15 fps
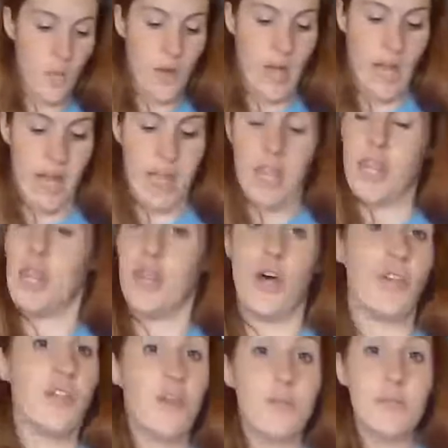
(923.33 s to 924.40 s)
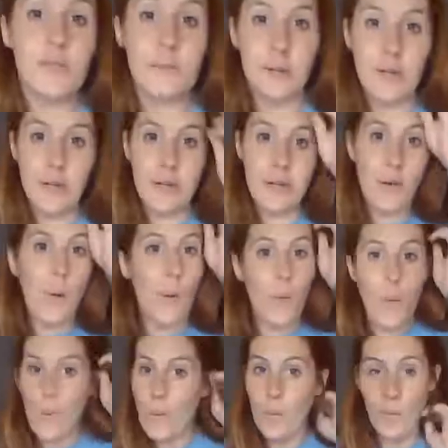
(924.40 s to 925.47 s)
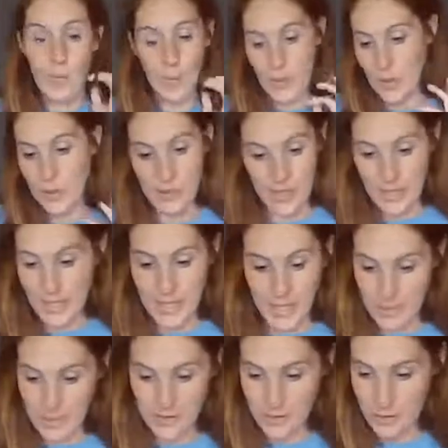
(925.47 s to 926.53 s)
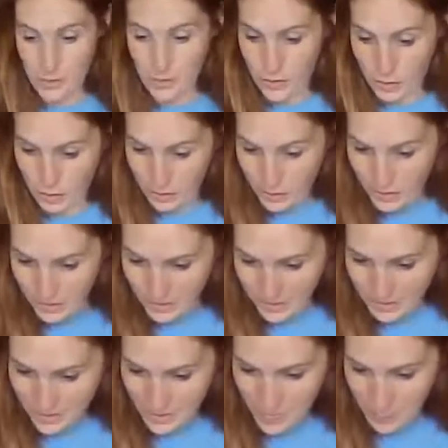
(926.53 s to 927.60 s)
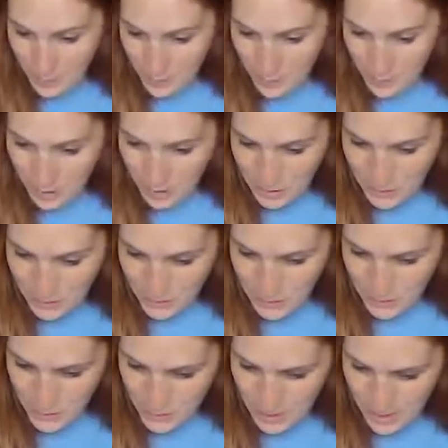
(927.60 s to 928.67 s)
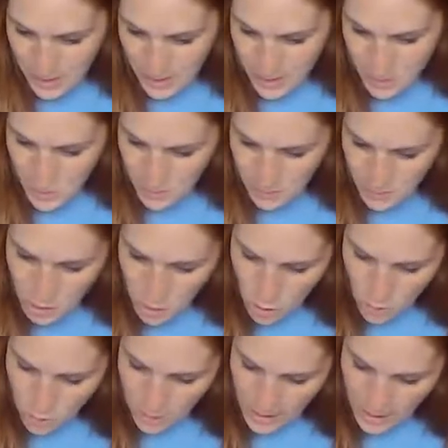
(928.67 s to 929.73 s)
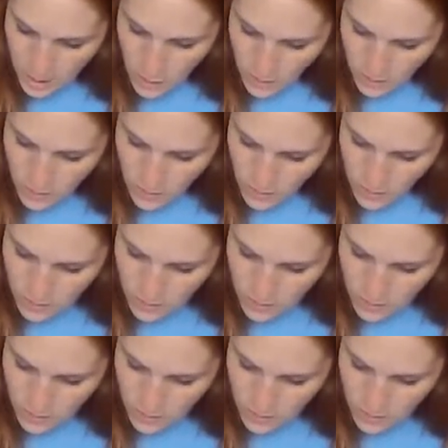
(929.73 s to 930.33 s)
hallway. I thought there was a bird or a critter, but we're good. There's not. So I'm going to go back over